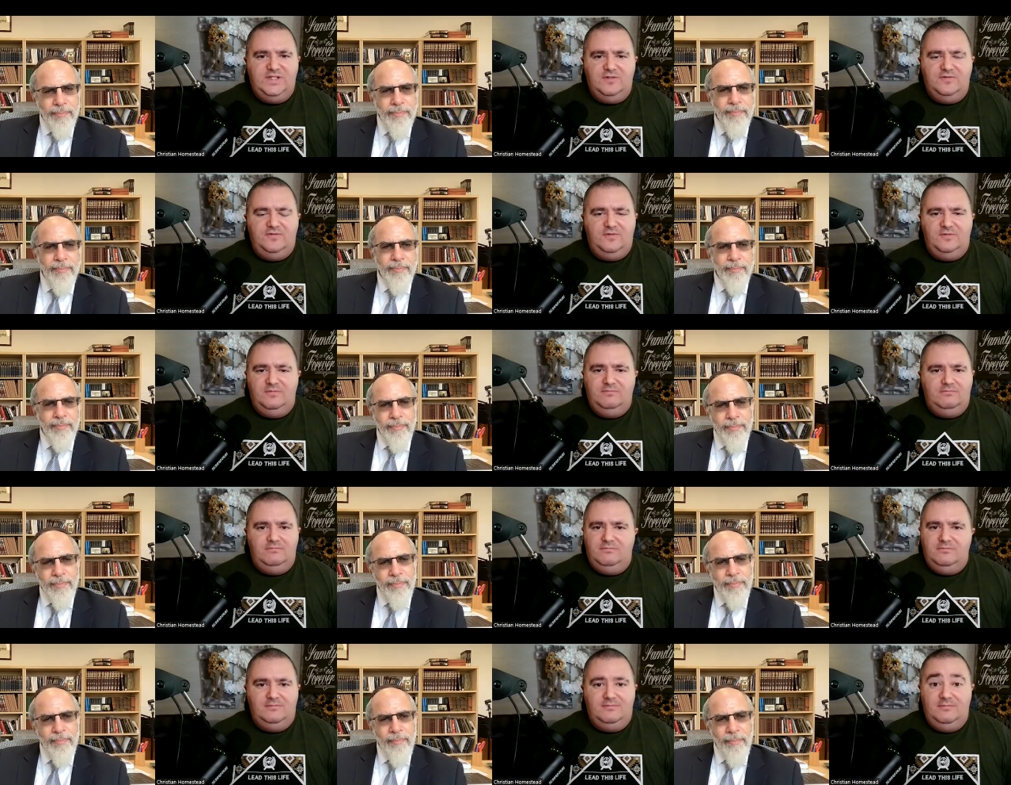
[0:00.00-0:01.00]
Speaker 1: there
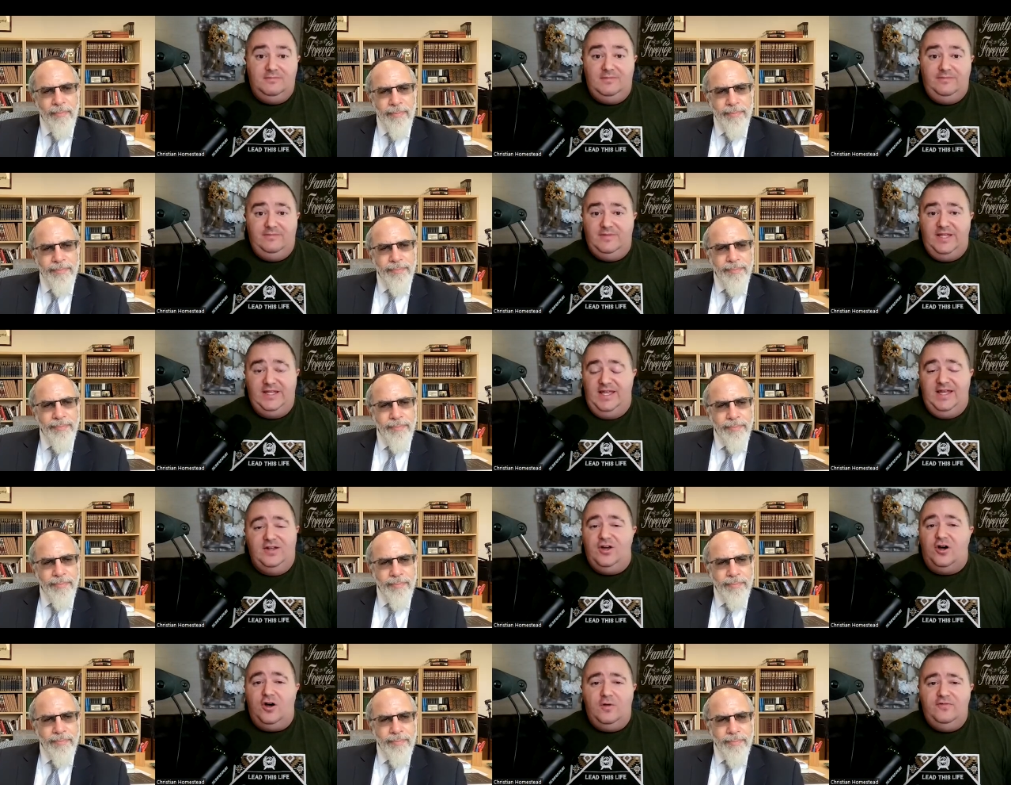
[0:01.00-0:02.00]
like
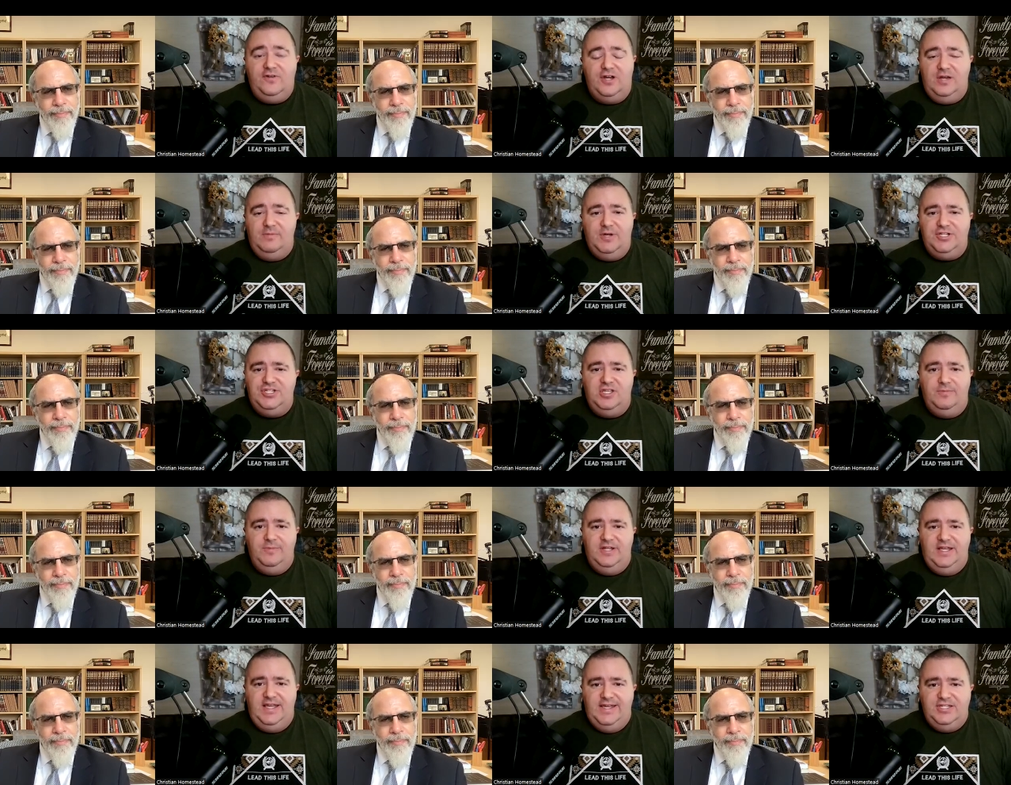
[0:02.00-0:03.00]
at all very much
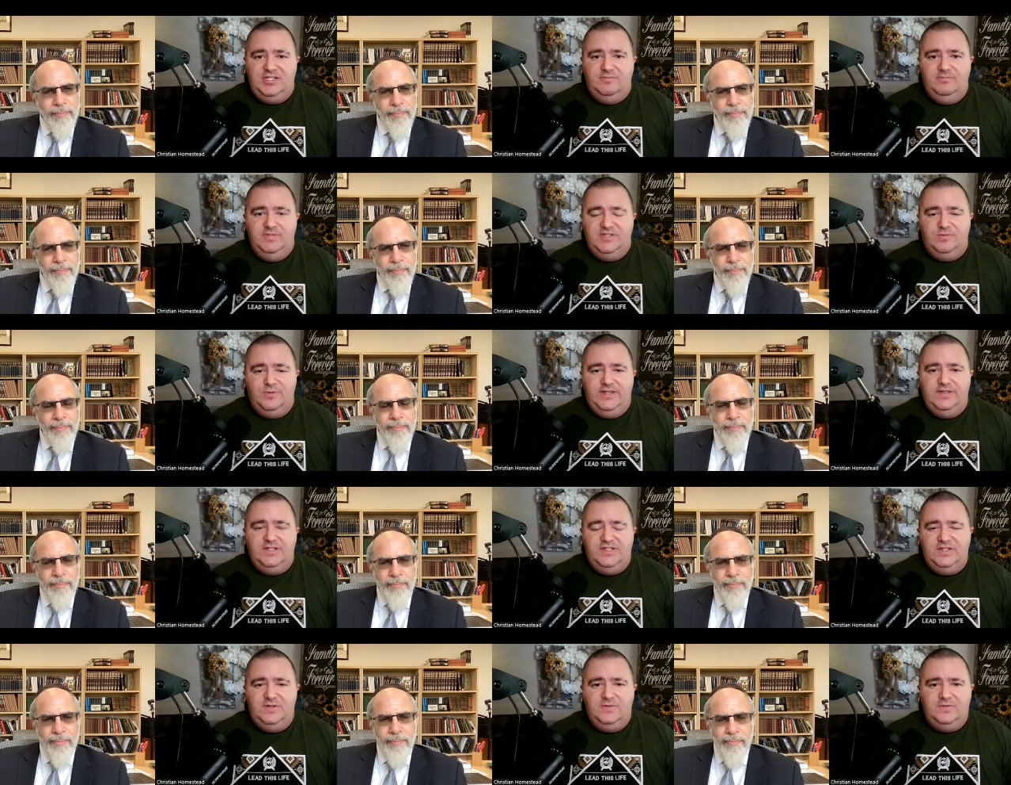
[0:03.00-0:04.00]
communication between
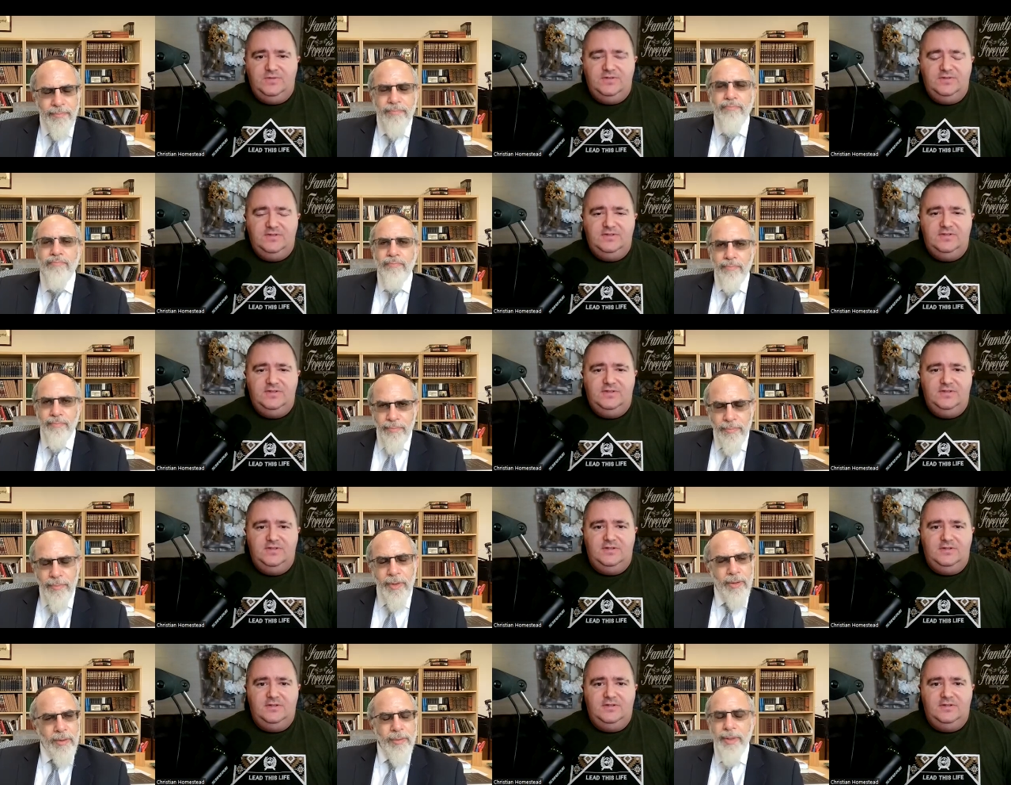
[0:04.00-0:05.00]
the two?
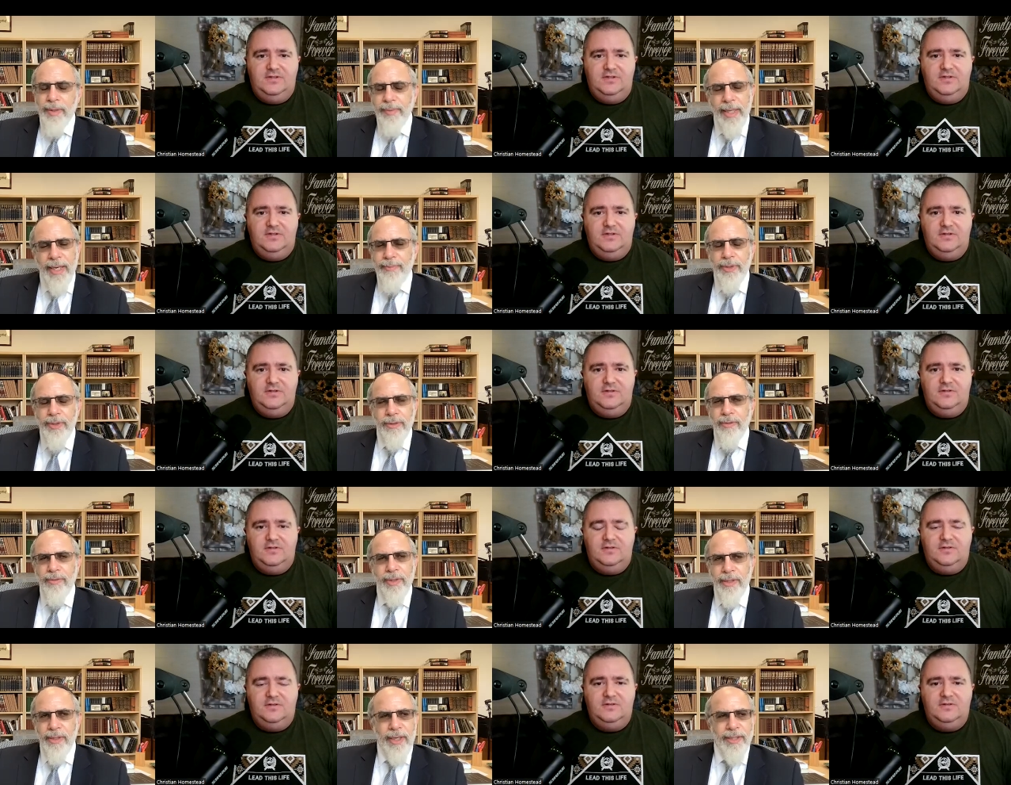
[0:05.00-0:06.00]
Speaker 2: Oh yeah,
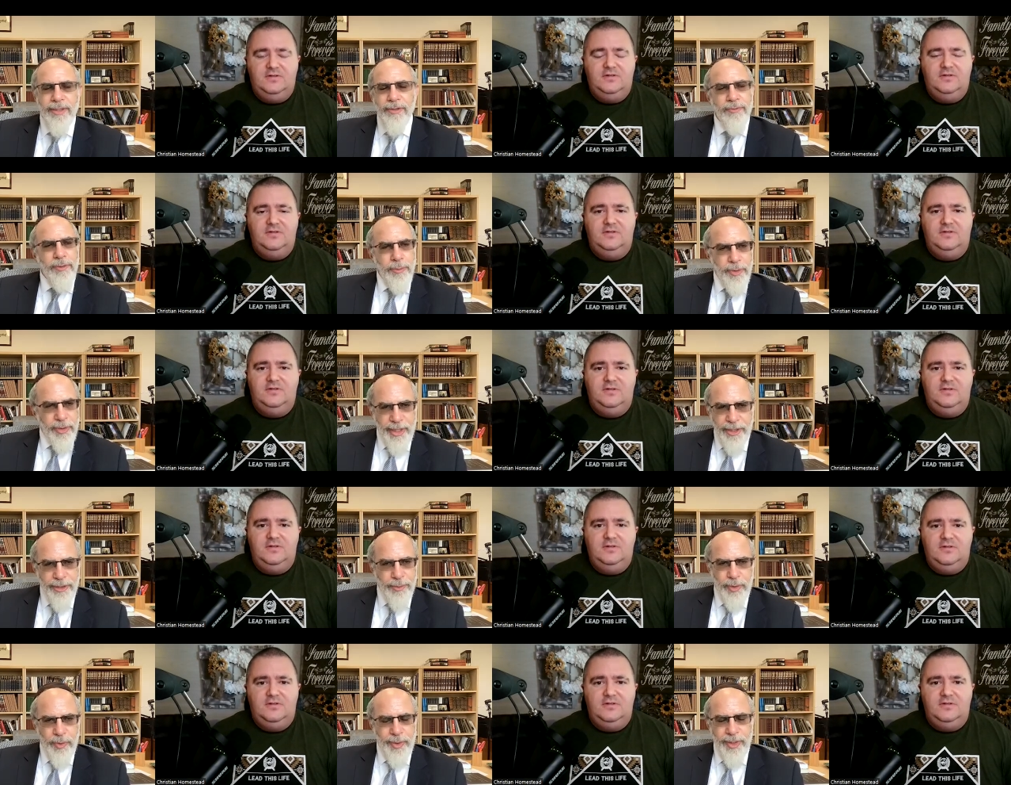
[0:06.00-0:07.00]
absolutely. Lots of
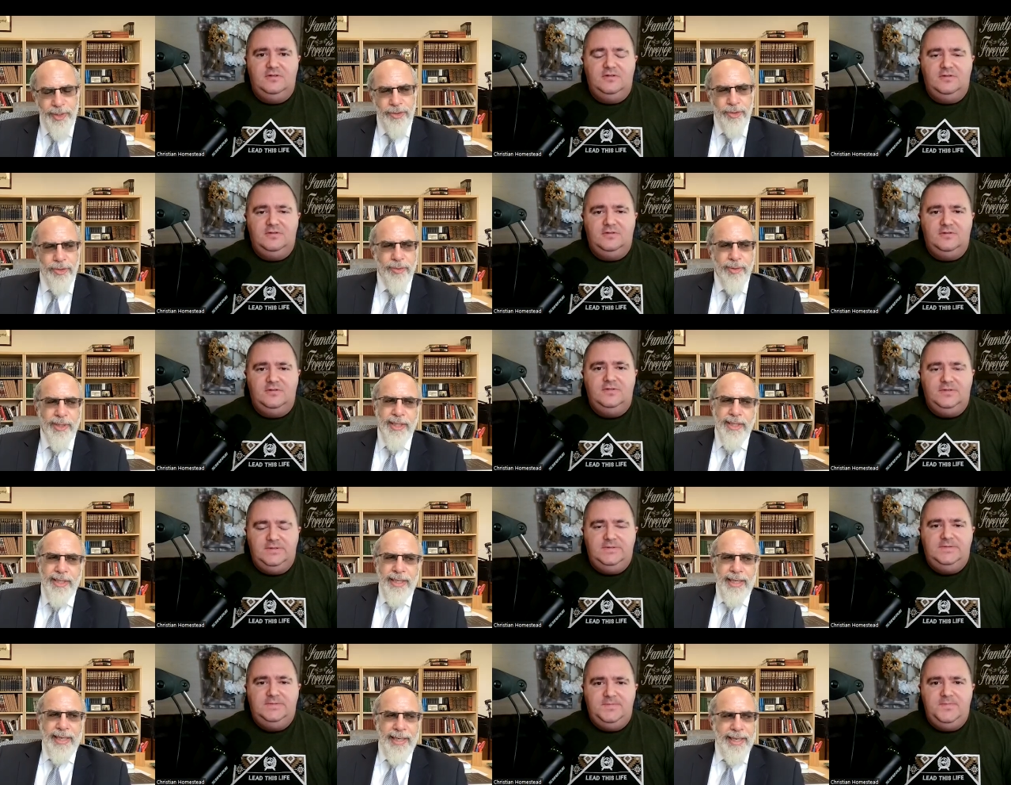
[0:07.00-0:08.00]
communication between the two,
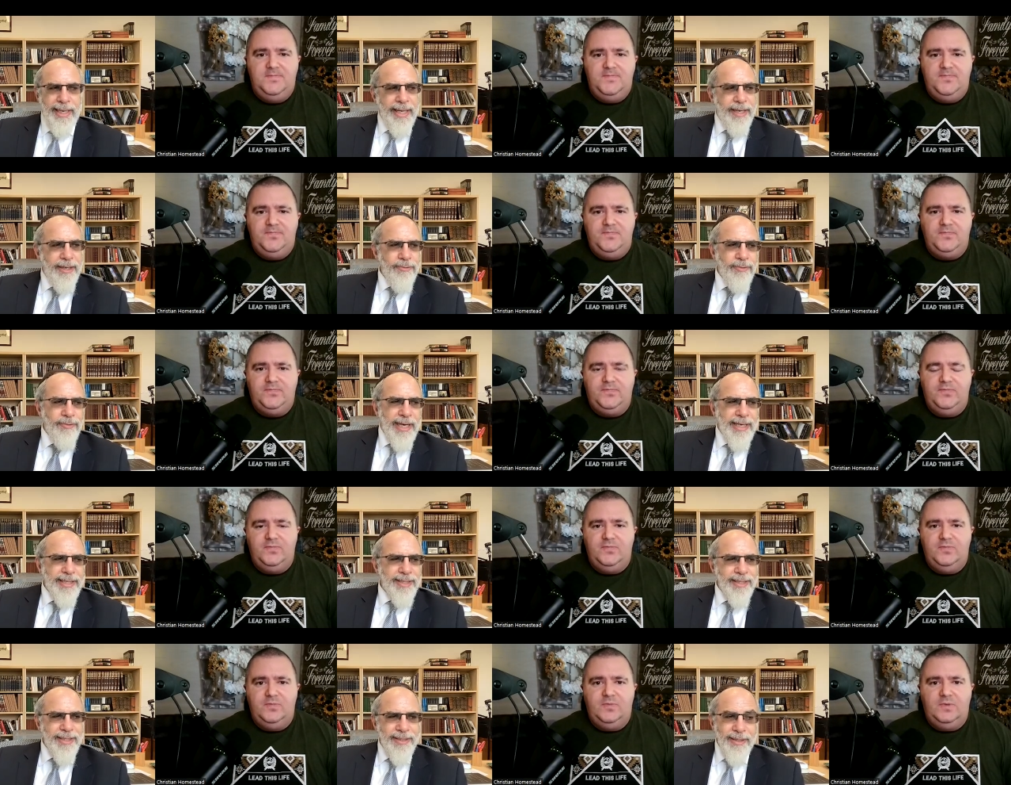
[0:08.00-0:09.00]
uh, and in
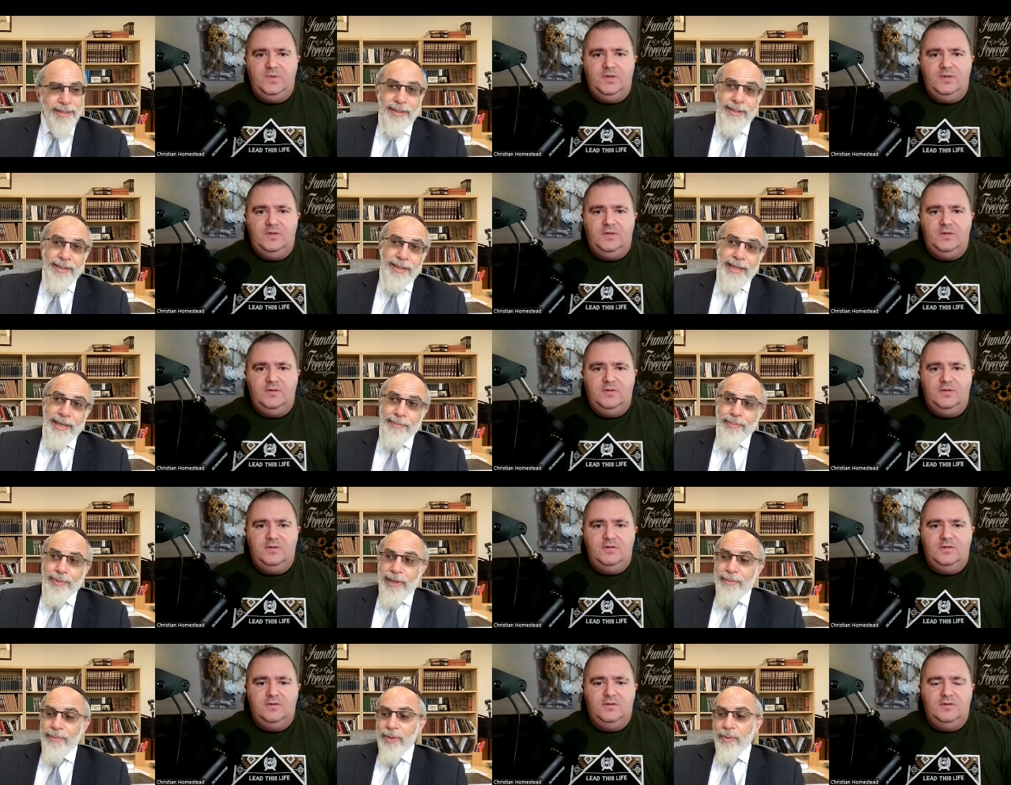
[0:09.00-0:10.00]
fact, it it
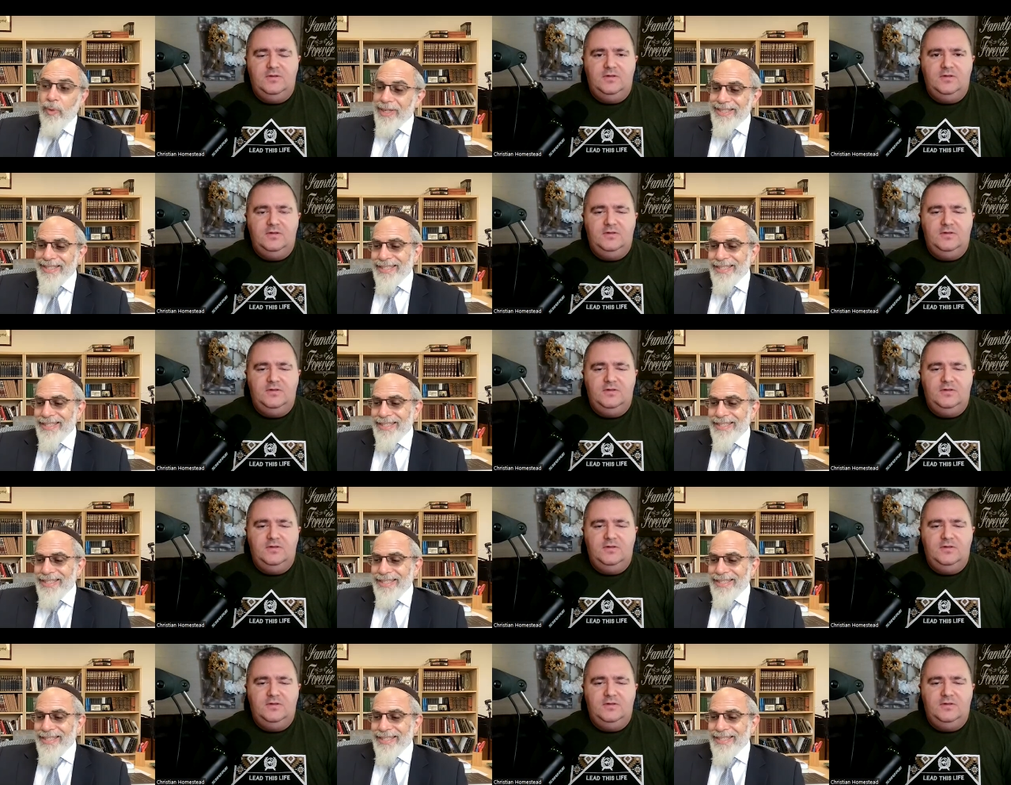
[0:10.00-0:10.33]
probably was